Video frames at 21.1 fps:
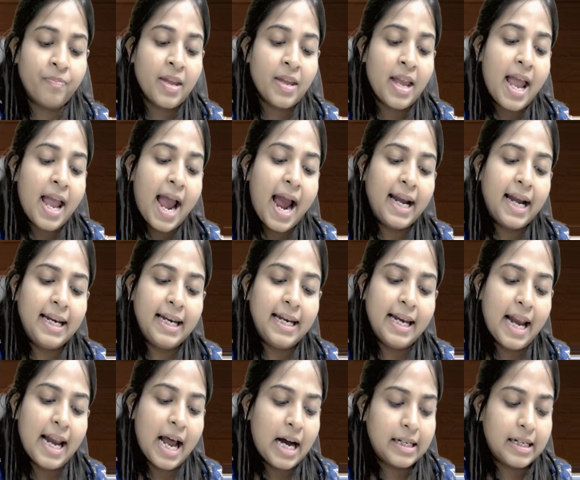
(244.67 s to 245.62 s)
And
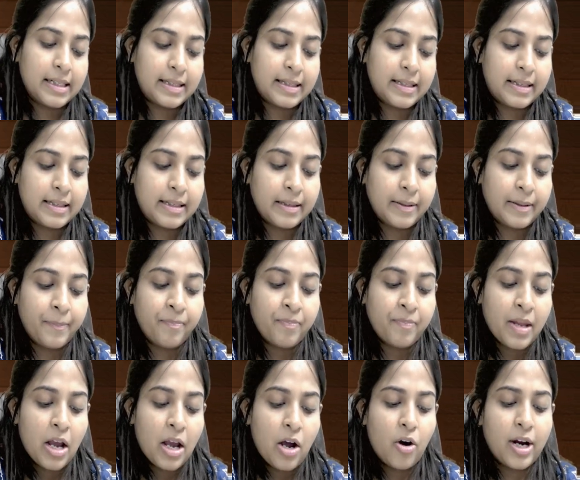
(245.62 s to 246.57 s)
last,
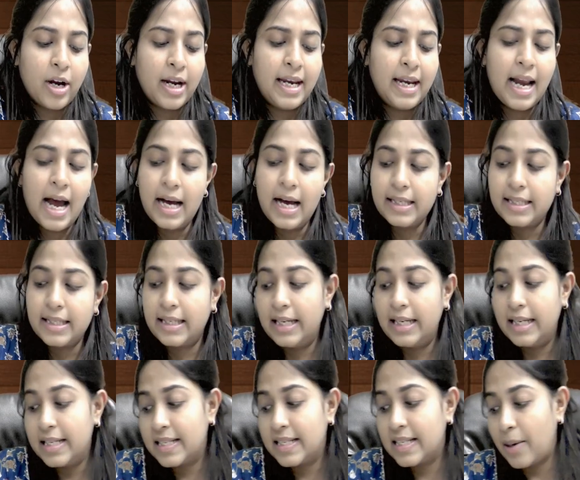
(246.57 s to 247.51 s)
okay, lastly,
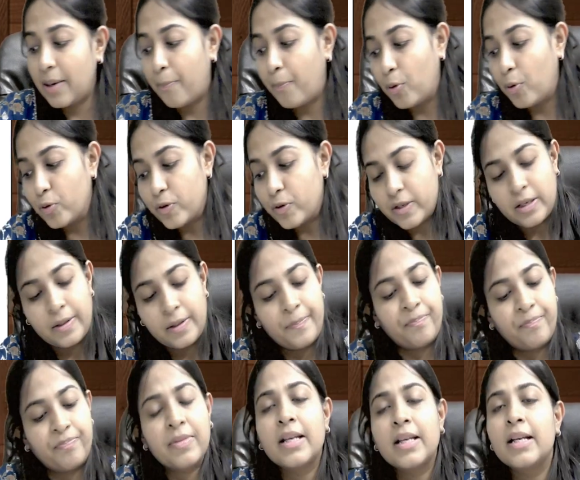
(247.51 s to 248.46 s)
suppose
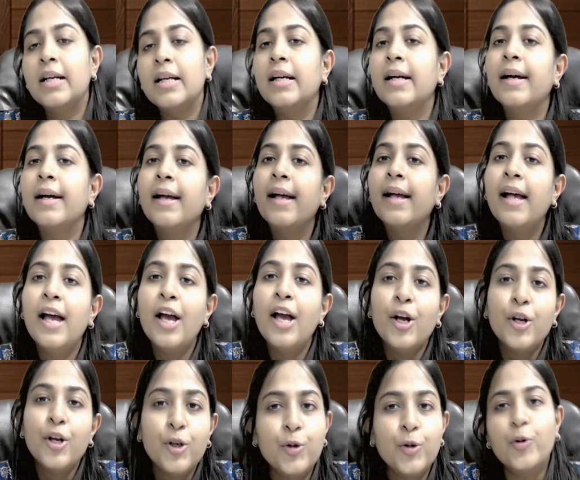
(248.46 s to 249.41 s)

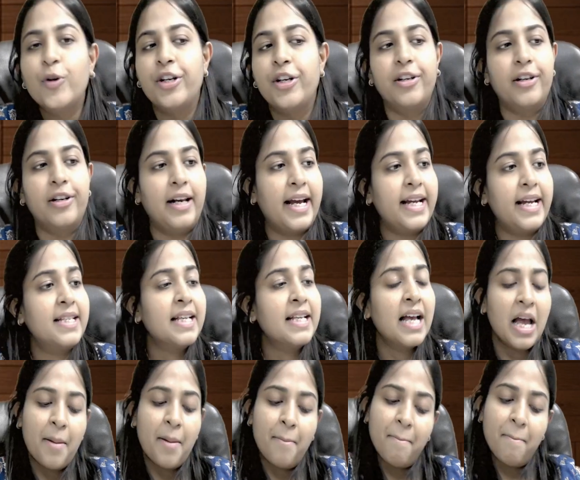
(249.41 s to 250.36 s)
you realize,
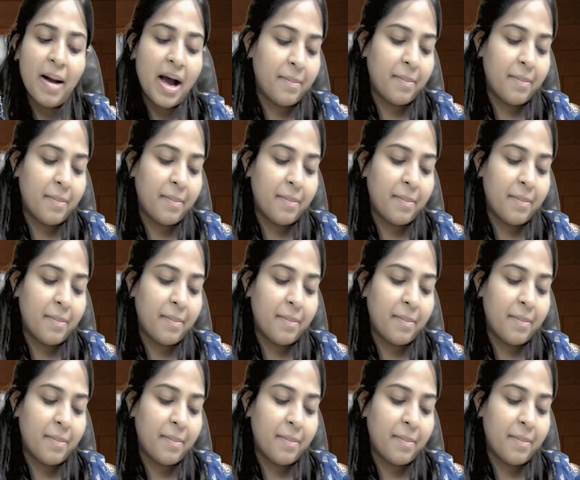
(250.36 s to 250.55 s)
ma'am,